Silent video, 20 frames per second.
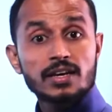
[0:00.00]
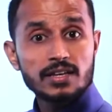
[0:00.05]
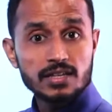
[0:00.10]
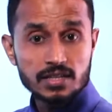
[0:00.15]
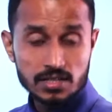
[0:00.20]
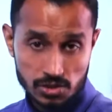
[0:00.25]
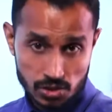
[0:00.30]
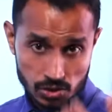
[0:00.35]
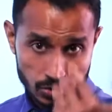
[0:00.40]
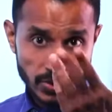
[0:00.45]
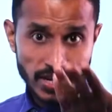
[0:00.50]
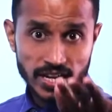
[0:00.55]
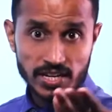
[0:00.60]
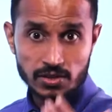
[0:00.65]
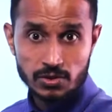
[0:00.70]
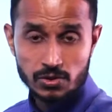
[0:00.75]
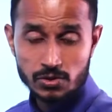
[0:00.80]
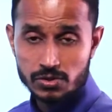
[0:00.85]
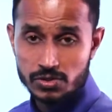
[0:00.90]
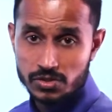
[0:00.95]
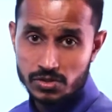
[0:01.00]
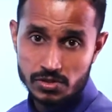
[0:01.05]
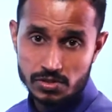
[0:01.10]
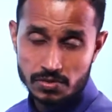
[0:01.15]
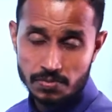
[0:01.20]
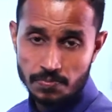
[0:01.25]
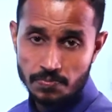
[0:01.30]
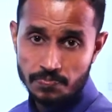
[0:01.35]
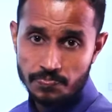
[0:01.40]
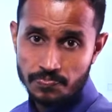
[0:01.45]
Yes, you get goods.
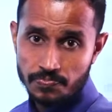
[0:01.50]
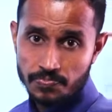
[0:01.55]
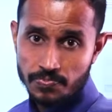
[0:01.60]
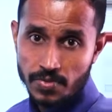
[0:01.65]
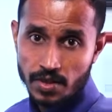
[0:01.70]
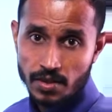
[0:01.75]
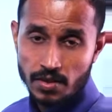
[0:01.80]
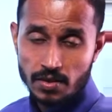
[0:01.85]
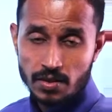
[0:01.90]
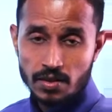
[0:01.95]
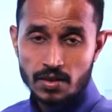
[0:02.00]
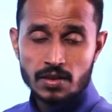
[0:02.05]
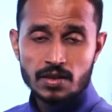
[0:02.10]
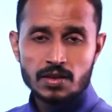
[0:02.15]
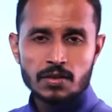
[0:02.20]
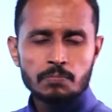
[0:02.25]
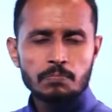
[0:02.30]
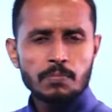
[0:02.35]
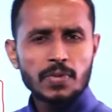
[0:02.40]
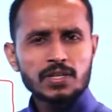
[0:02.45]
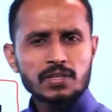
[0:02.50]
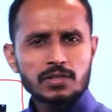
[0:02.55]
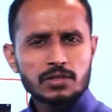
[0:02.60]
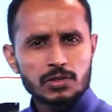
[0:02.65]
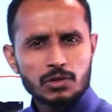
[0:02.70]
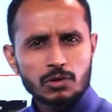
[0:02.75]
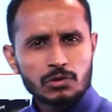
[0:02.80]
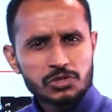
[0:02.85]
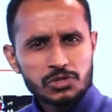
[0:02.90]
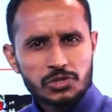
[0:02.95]
But
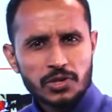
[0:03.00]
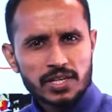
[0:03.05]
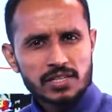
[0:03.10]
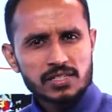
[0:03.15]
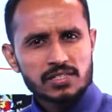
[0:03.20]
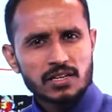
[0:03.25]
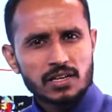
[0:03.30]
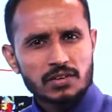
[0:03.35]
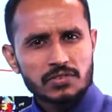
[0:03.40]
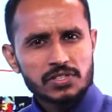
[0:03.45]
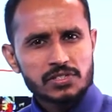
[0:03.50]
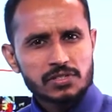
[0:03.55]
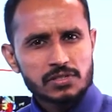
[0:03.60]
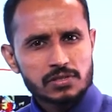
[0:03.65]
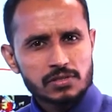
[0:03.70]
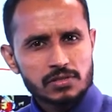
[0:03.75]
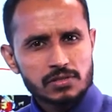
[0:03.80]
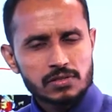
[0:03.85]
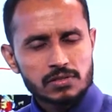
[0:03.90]
don't you get a service?